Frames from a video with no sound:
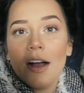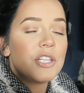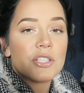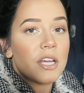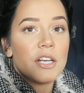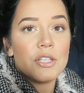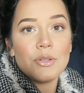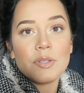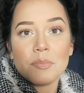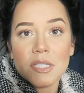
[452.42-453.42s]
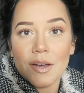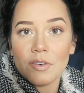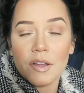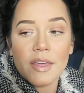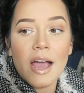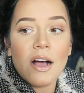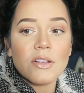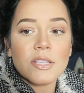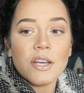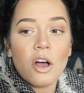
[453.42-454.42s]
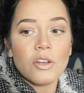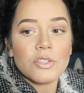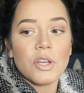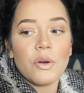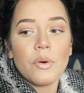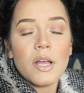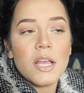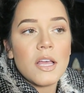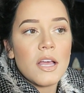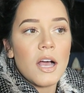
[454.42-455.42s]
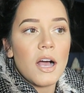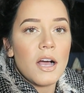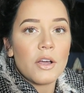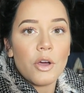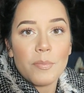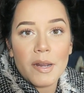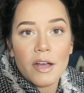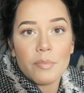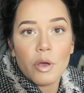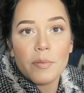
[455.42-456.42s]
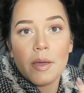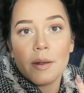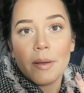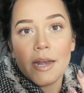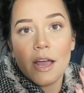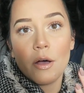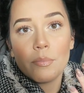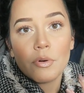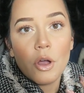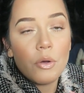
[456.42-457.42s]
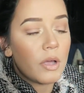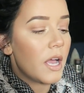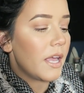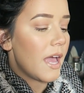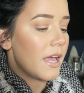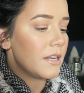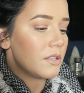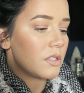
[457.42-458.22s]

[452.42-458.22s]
really just gonna do some stuff around the house and also uh, go to my nail appointment. My nail broke again,